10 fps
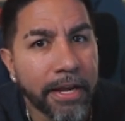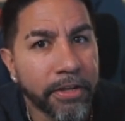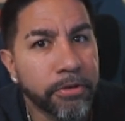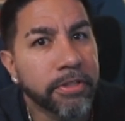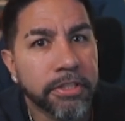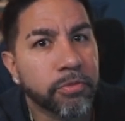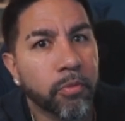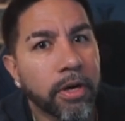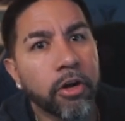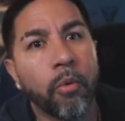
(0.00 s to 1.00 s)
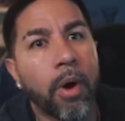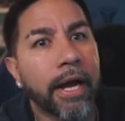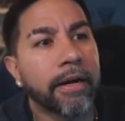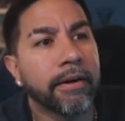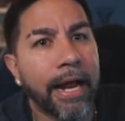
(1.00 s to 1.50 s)
You can just run a
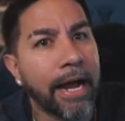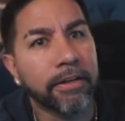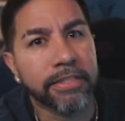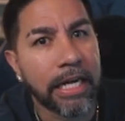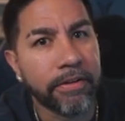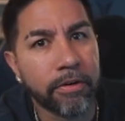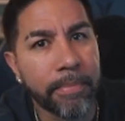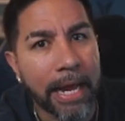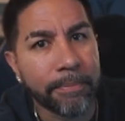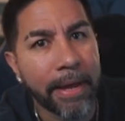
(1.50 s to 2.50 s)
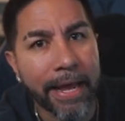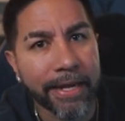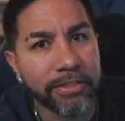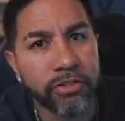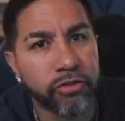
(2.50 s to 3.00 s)
wire outside of your backpack
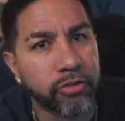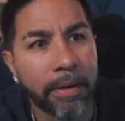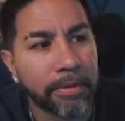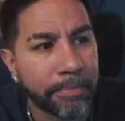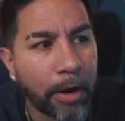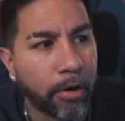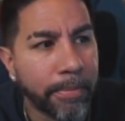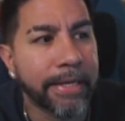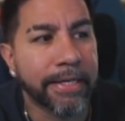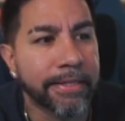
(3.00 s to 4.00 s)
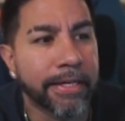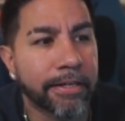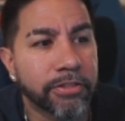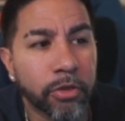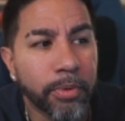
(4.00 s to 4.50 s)
and just drop the power bank in
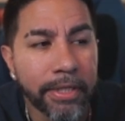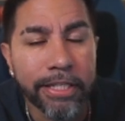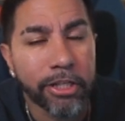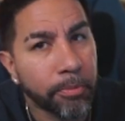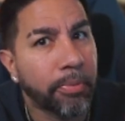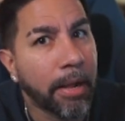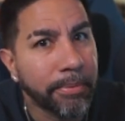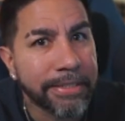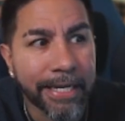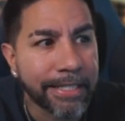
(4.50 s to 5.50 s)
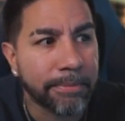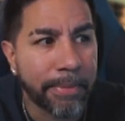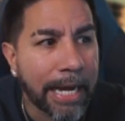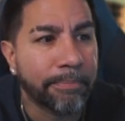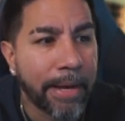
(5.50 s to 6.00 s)
there. So really, you could probably take the
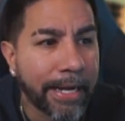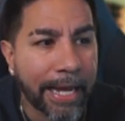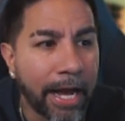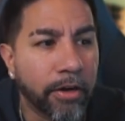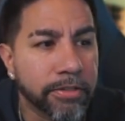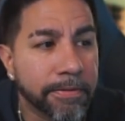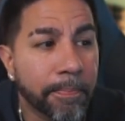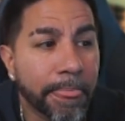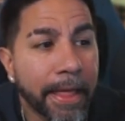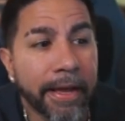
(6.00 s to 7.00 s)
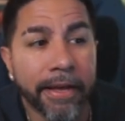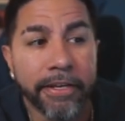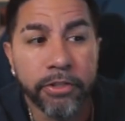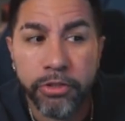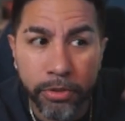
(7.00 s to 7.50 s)
backpack out.
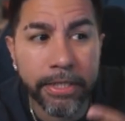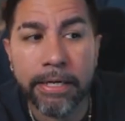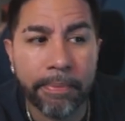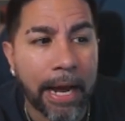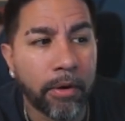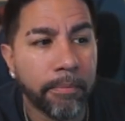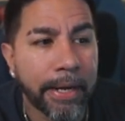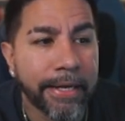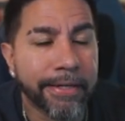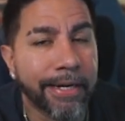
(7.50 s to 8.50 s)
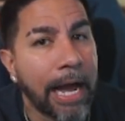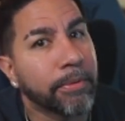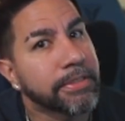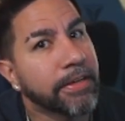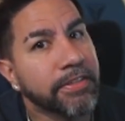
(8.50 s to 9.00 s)
You do need a power bank. I
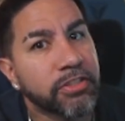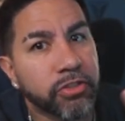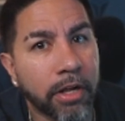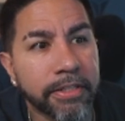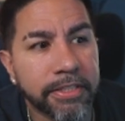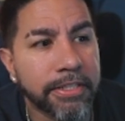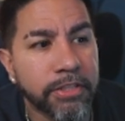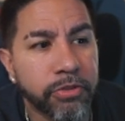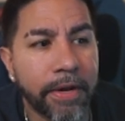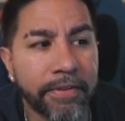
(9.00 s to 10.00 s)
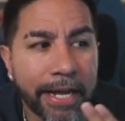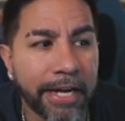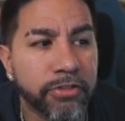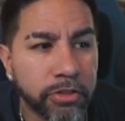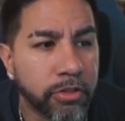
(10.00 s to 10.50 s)
would definitely strongly suggest you have an
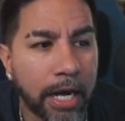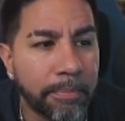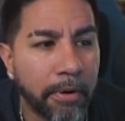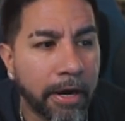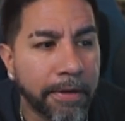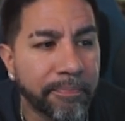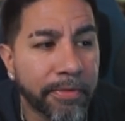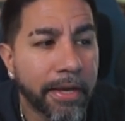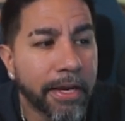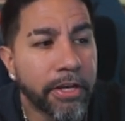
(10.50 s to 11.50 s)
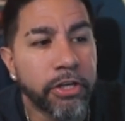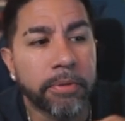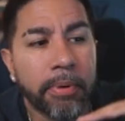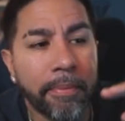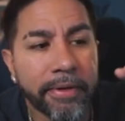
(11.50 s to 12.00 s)
extra tripod. You can
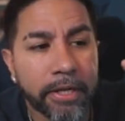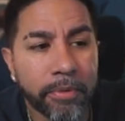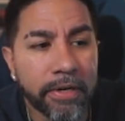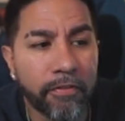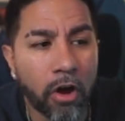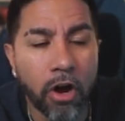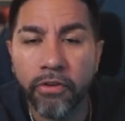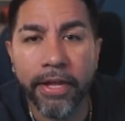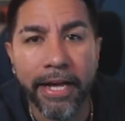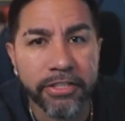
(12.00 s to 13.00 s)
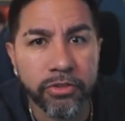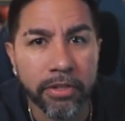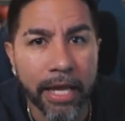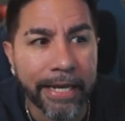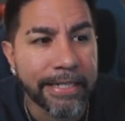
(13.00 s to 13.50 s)
probably get rid of all the extra
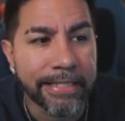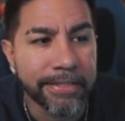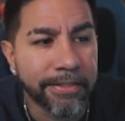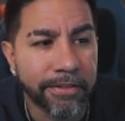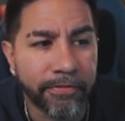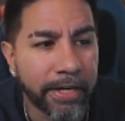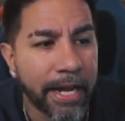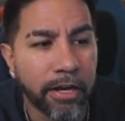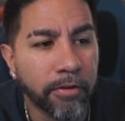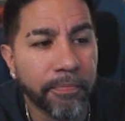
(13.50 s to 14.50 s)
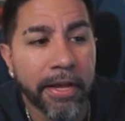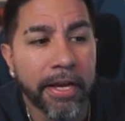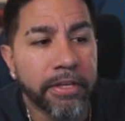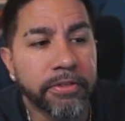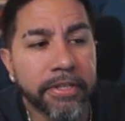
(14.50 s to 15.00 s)
lighting for now.
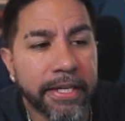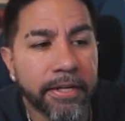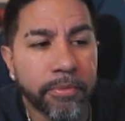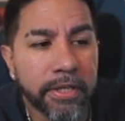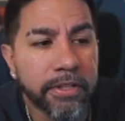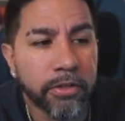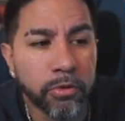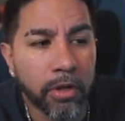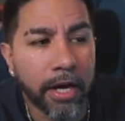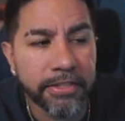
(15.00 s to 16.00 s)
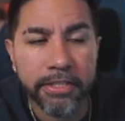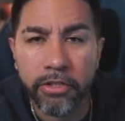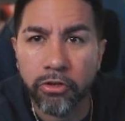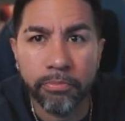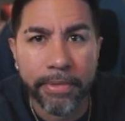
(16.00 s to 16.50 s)
You can get rid of the Ulanzi
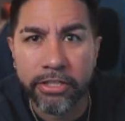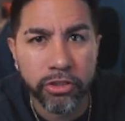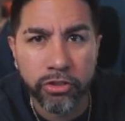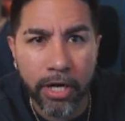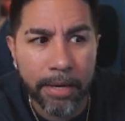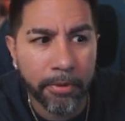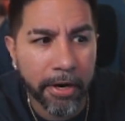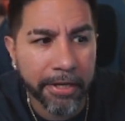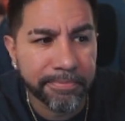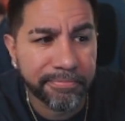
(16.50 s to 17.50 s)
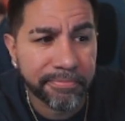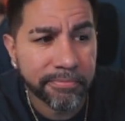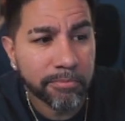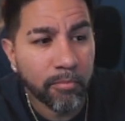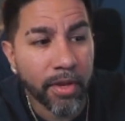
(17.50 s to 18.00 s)
little miniature tripod.
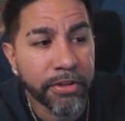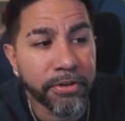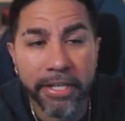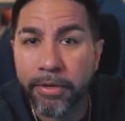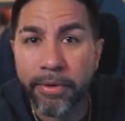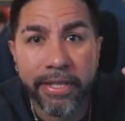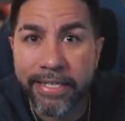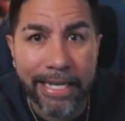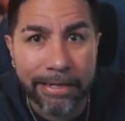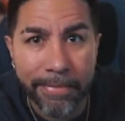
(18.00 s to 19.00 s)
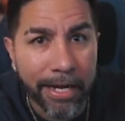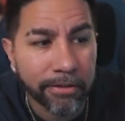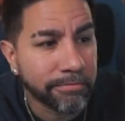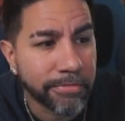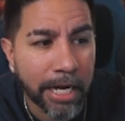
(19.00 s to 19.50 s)
You can get rid of the neck
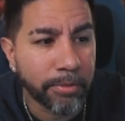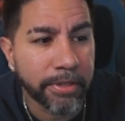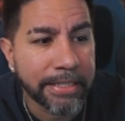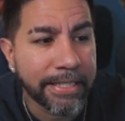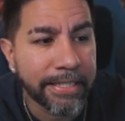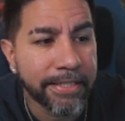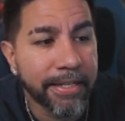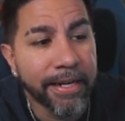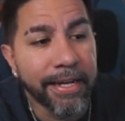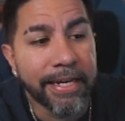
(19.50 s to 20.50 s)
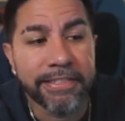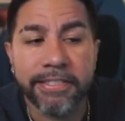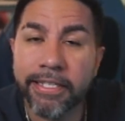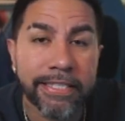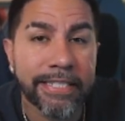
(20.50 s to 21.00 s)
mount, not really needed.
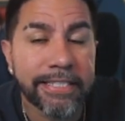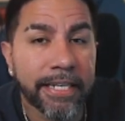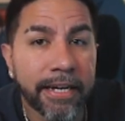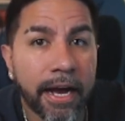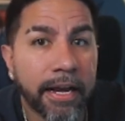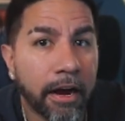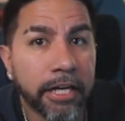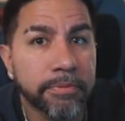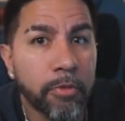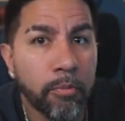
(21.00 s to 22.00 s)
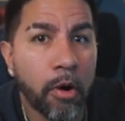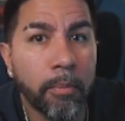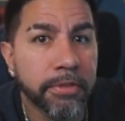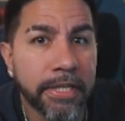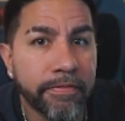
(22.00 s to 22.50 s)
Instead of the DJI Osmo
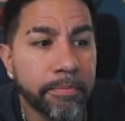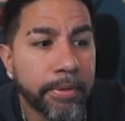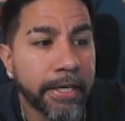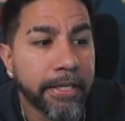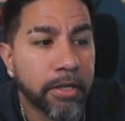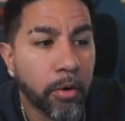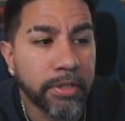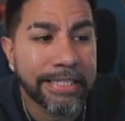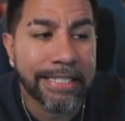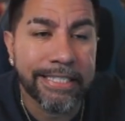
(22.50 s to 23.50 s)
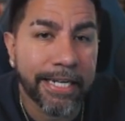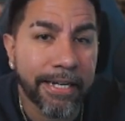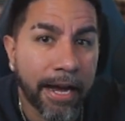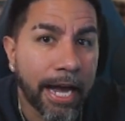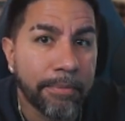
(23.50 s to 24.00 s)
Mobile 7P, go with the
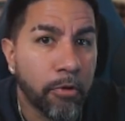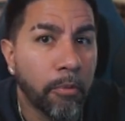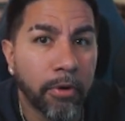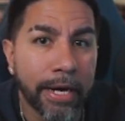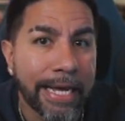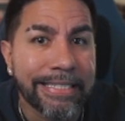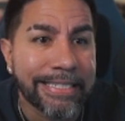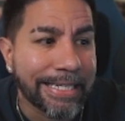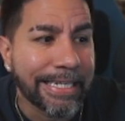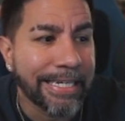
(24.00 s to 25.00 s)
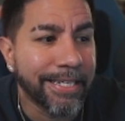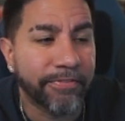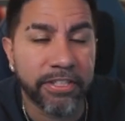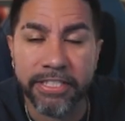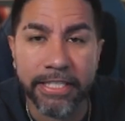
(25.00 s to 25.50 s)
DJI Mobile SE
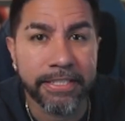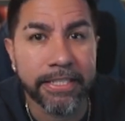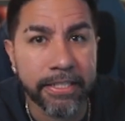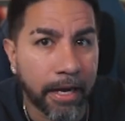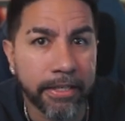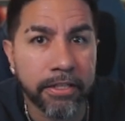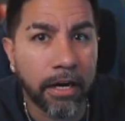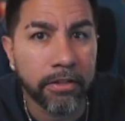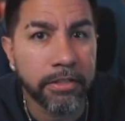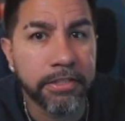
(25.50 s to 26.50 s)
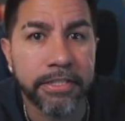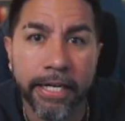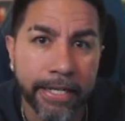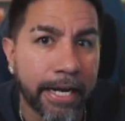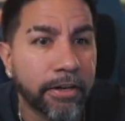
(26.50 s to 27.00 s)
for $69.
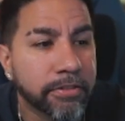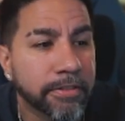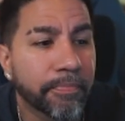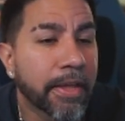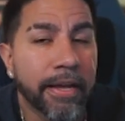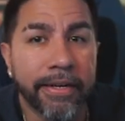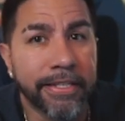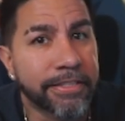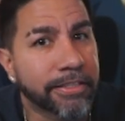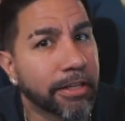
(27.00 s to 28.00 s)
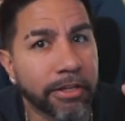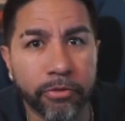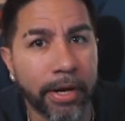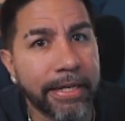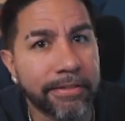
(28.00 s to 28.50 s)
Check it out. It's a
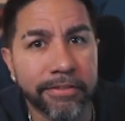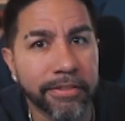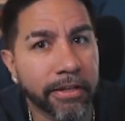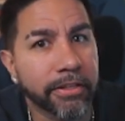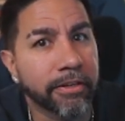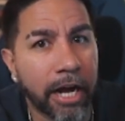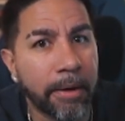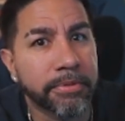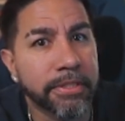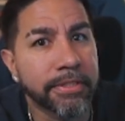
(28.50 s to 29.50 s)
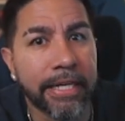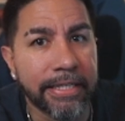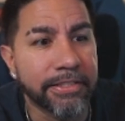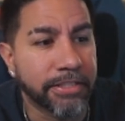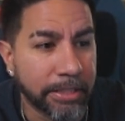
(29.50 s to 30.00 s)
great another option that
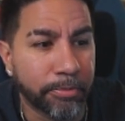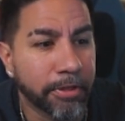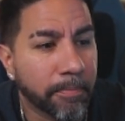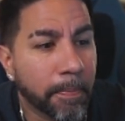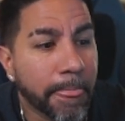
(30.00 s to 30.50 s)
is cheaper.